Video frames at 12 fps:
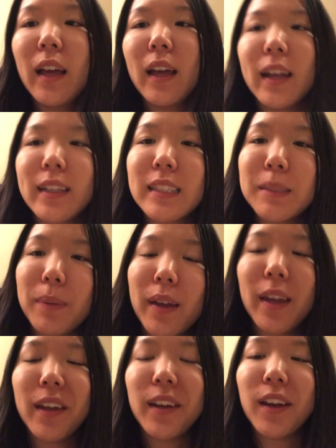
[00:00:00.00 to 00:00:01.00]
It's
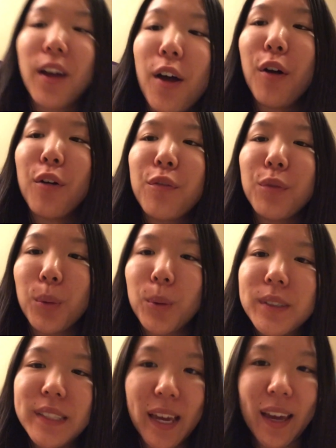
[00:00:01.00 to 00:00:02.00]
been a full
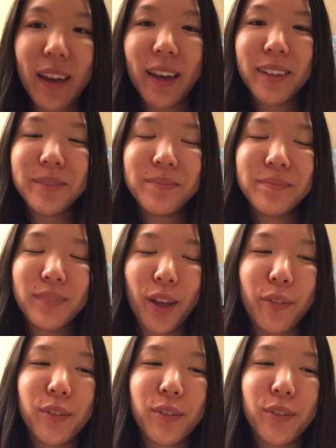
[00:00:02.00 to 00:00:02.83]
day of